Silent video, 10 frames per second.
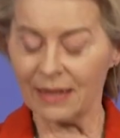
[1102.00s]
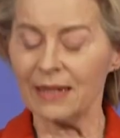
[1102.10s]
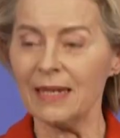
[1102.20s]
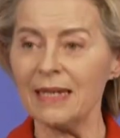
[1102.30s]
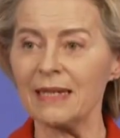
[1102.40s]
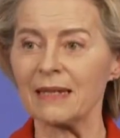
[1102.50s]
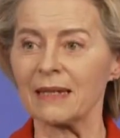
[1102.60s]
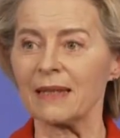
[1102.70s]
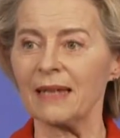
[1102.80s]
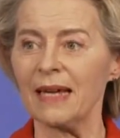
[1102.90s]
is
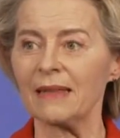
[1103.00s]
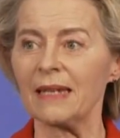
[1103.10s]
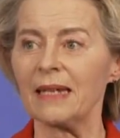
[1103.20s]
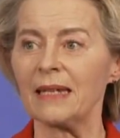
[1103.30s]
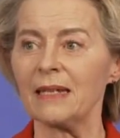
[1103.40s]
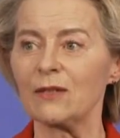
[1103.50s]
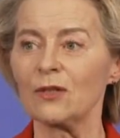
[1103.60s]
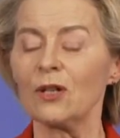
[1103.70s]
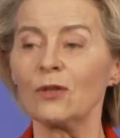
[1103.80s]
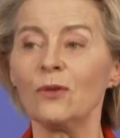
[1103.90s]
that there is
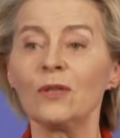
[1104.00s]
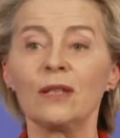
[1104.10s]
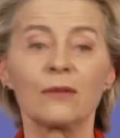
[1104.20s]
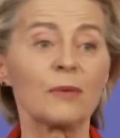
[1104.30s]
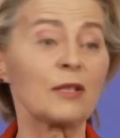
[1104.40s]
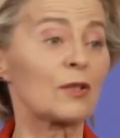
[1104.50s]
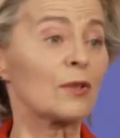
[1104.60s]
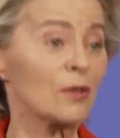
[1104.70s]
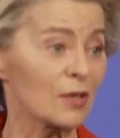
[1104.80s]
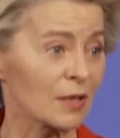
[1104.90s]
not only the
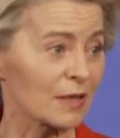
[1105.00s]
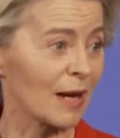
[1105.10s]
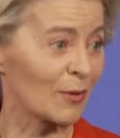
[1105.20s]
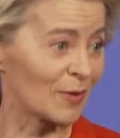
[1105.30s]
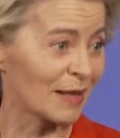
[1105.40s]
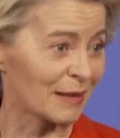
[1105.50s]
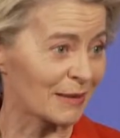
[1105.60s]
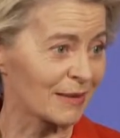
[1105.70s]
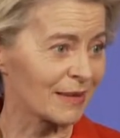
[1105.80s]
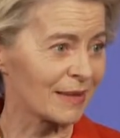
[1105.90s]
resources out there,
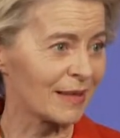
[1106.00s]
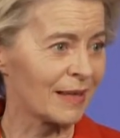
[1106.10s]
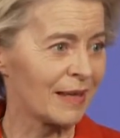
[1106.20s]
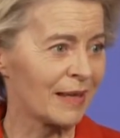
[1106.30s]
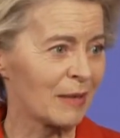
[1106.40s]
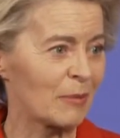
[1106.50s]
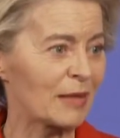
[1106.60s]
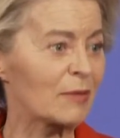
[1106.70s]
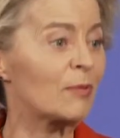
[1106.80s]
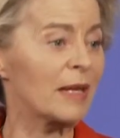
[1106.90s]

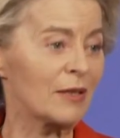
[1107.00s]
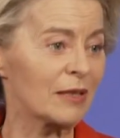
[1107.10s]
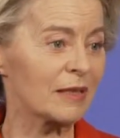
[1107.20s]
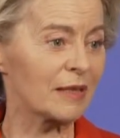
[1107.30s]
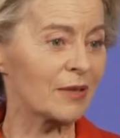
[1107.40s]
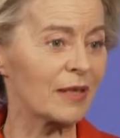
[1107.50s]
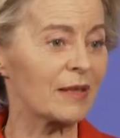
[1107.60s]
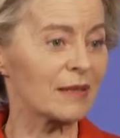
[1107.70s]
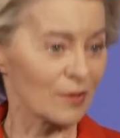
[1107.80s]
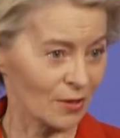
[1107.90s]
but the regulatory
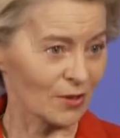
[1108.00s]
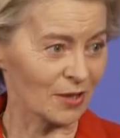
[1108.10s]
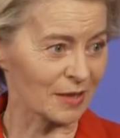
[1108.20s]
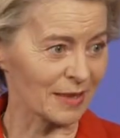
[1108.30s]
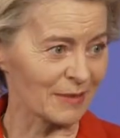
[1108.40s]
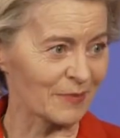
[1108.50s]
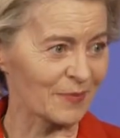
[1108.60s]
certainty.